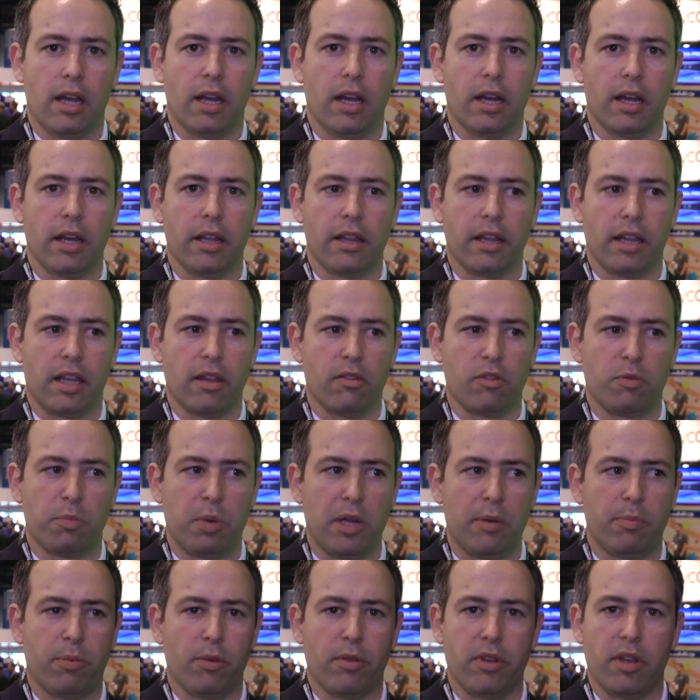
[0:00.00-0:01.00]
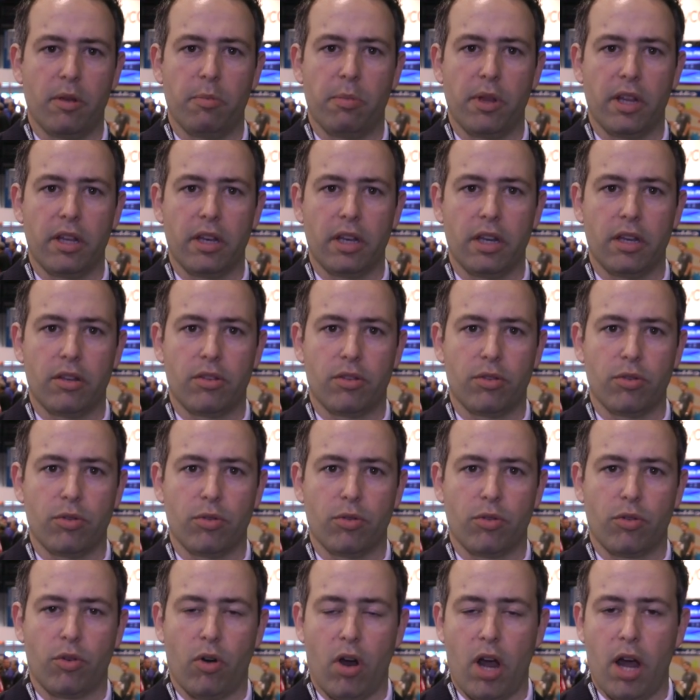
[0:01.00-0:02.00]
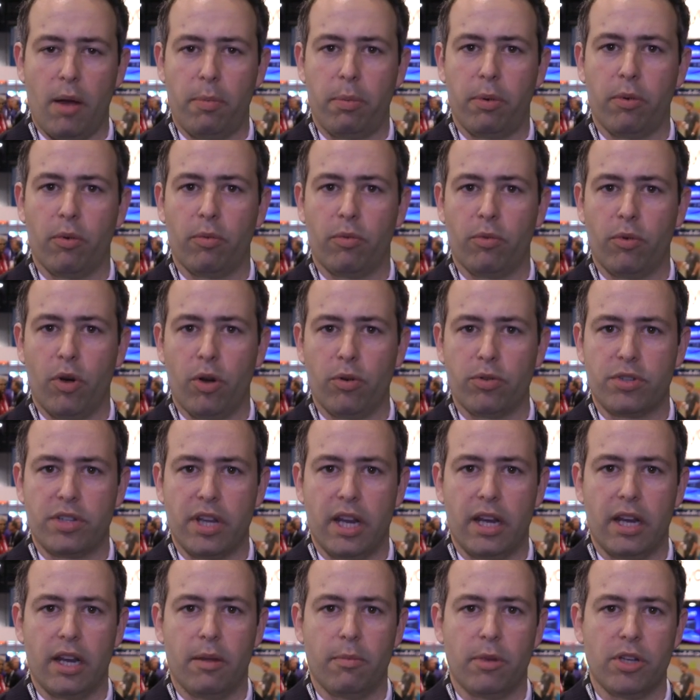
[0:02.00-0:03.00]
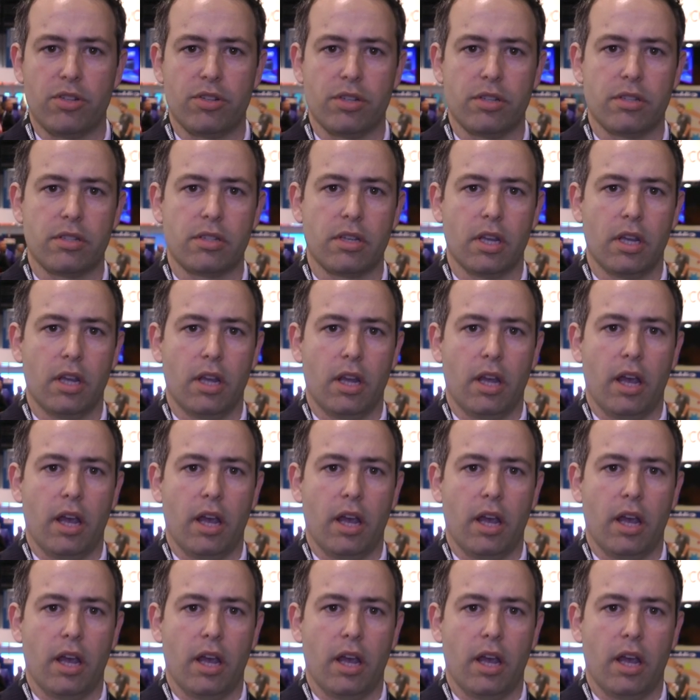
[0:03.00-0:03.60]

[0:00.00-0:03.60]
that gives people the ability to crop, rotate images,